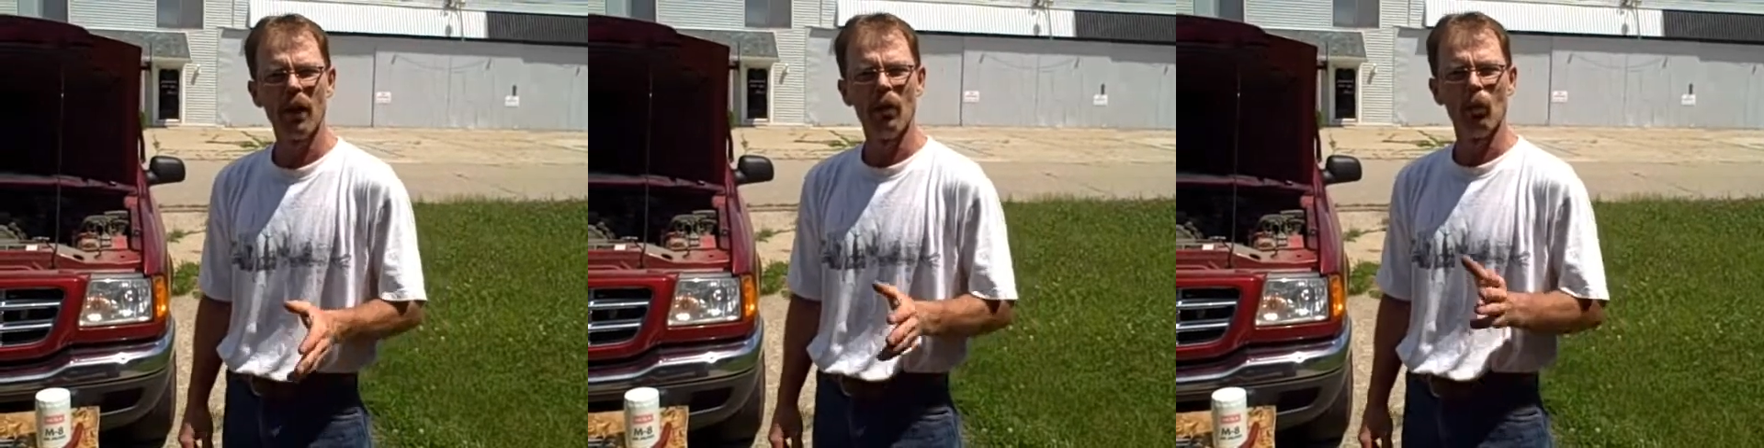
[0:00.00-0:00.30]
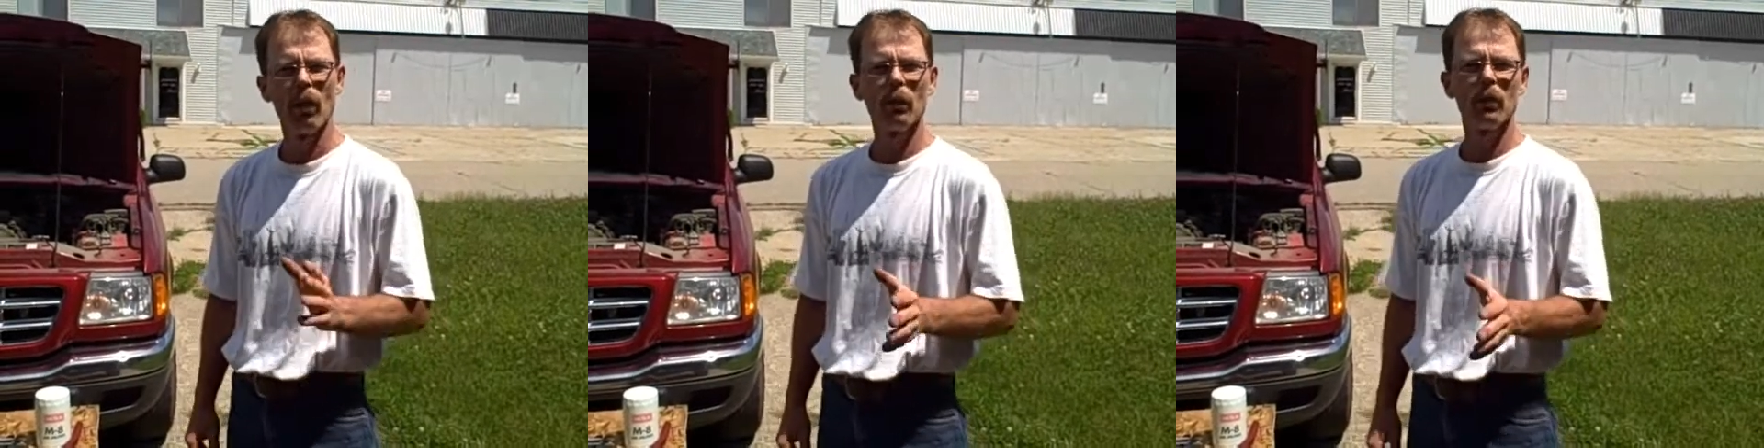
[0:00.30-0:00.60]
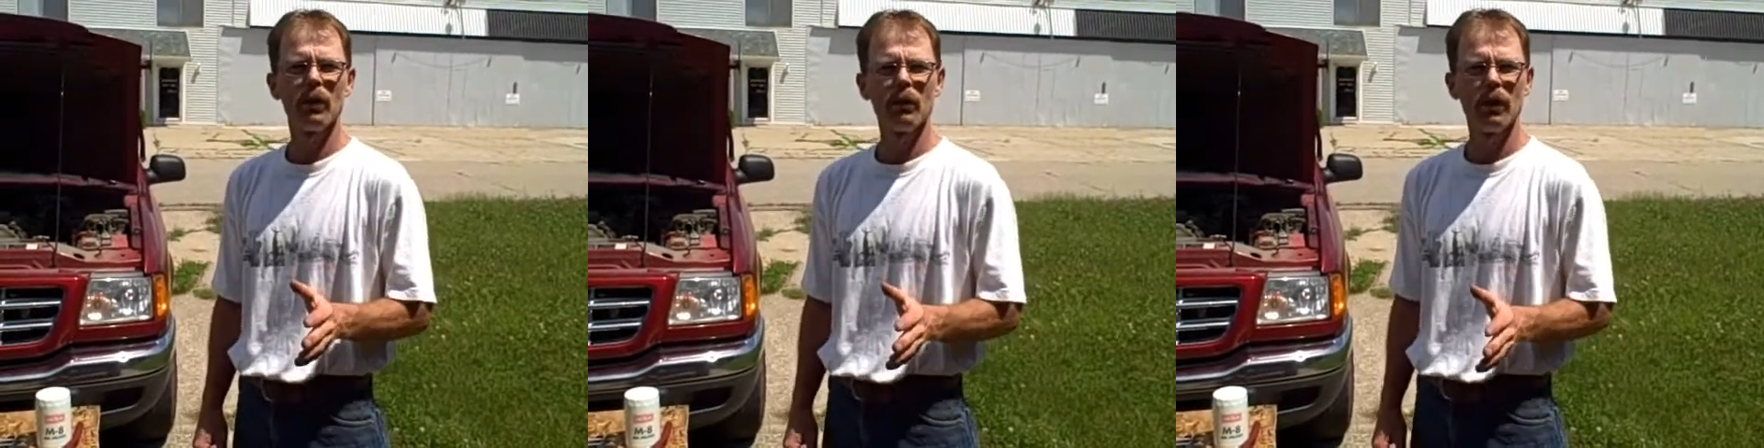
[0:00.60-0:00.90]
and what I'm
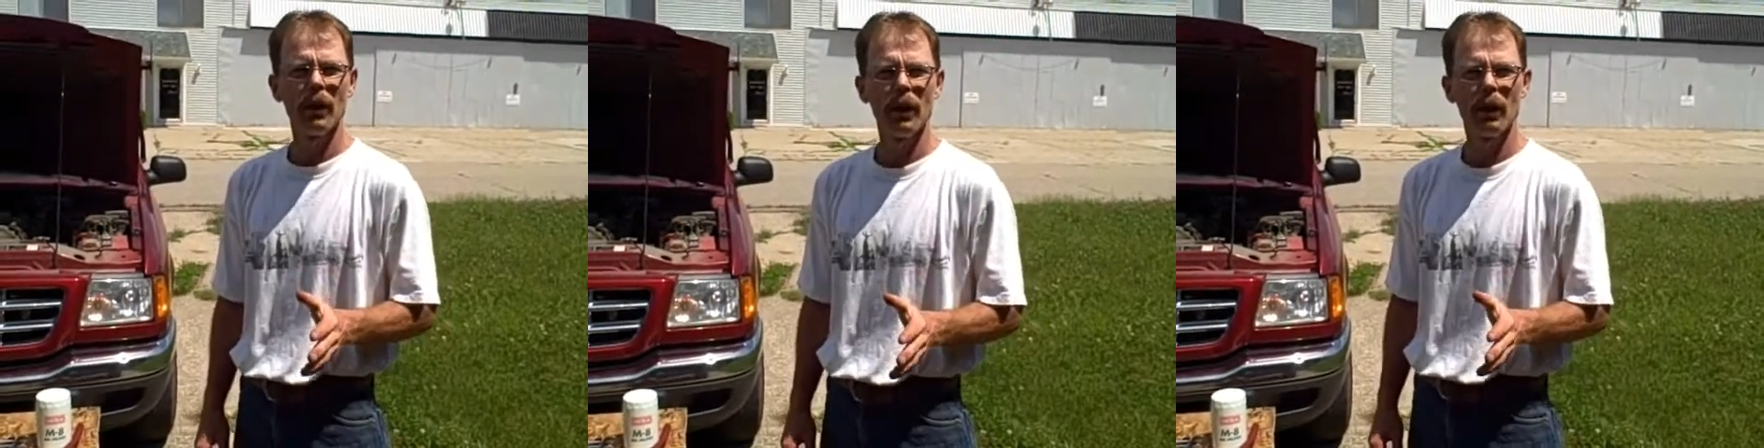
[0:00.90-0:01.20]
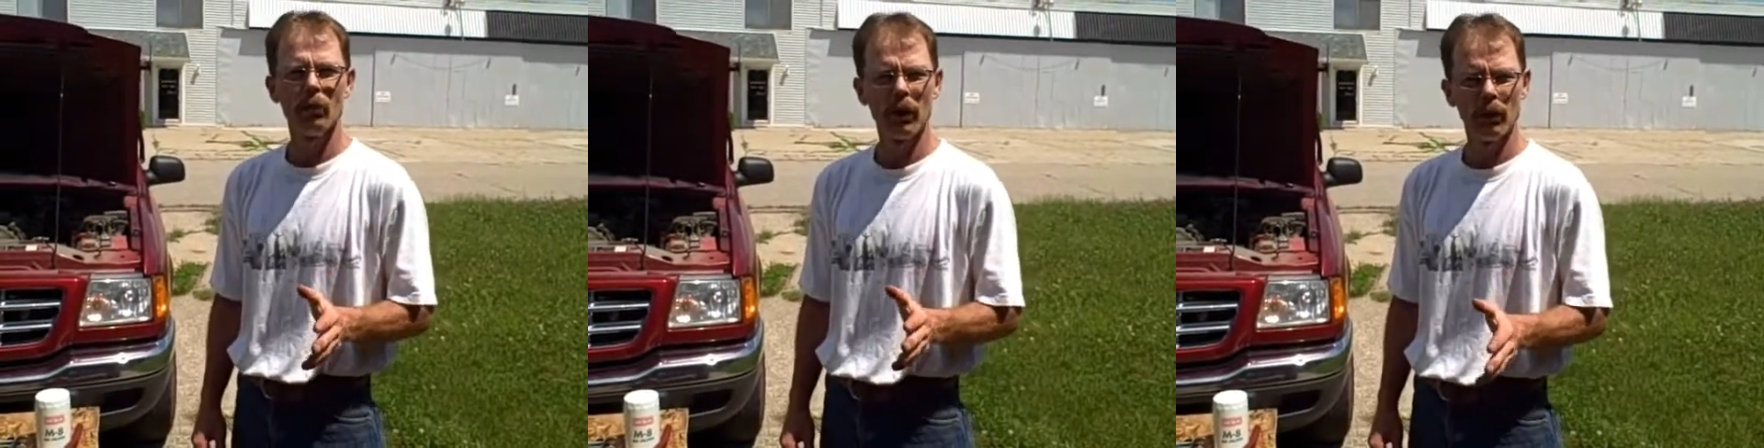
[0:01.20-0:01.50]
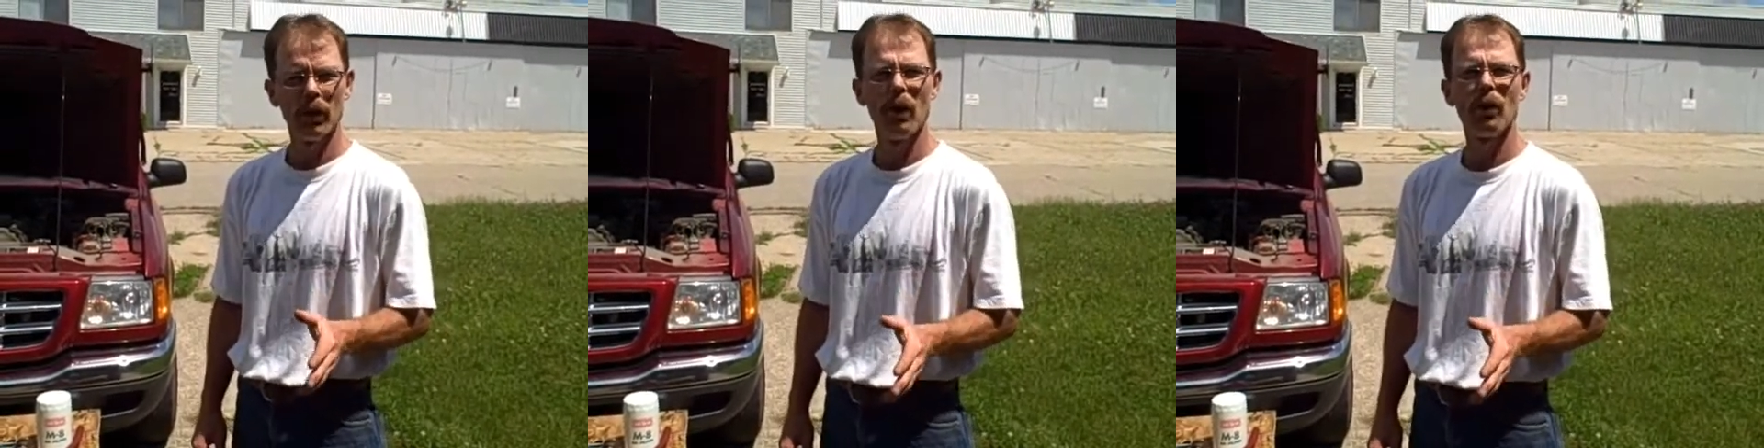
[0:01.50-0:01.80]
going to do today, I'm going to
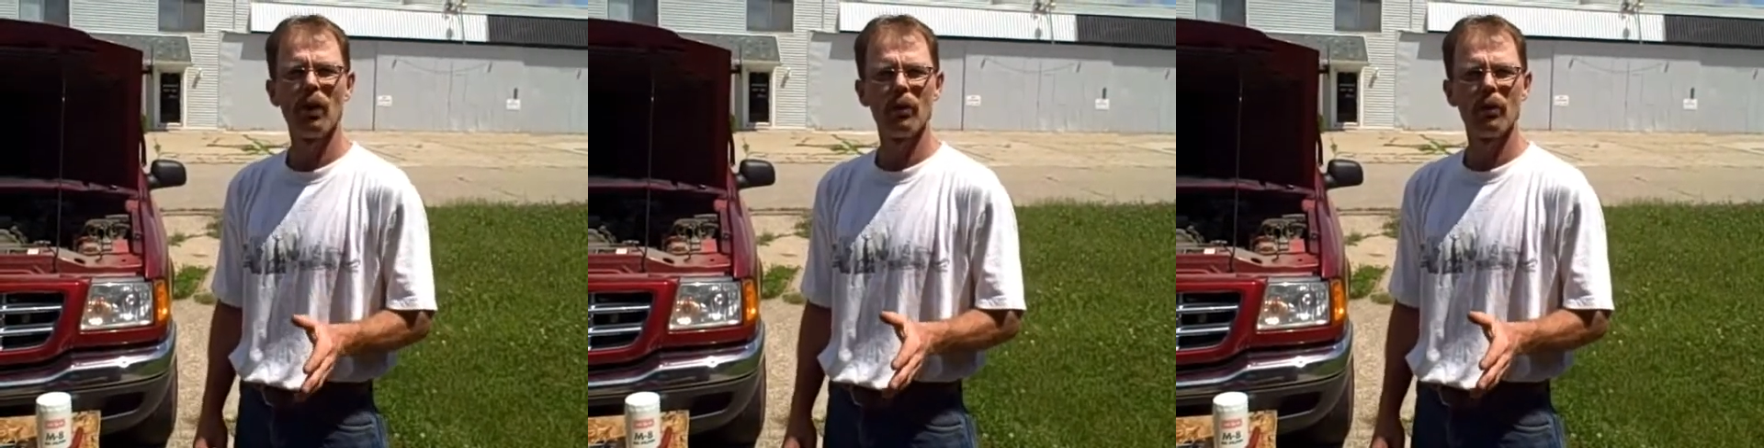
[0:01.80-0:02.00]
give you another